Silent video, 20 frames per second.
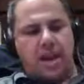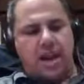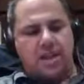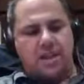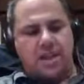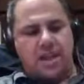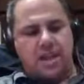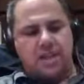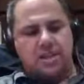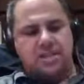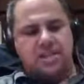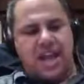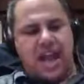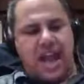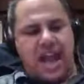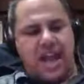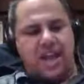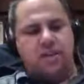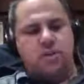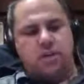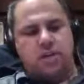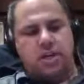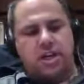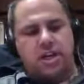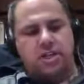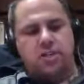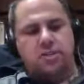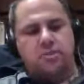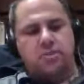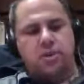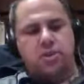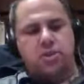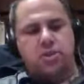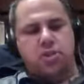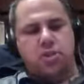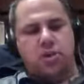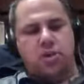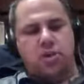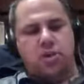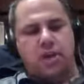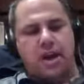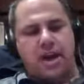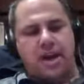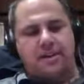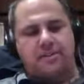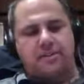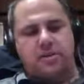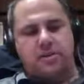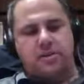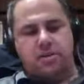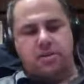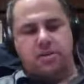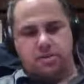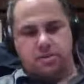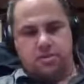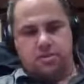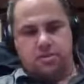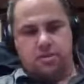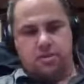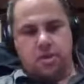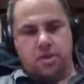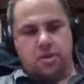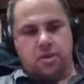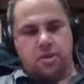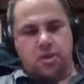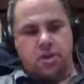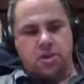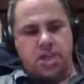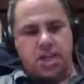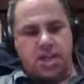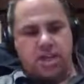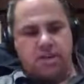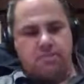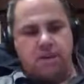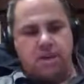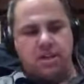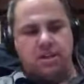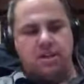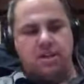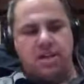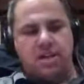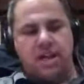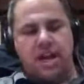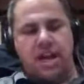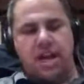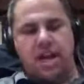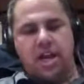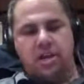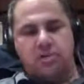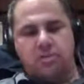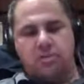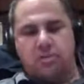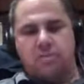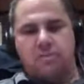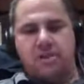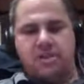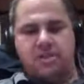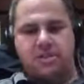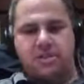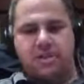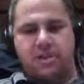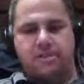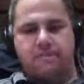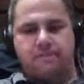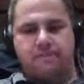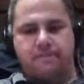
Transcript: and then it's annual customer churn average. You're taking monthly and annual. We're mixing them.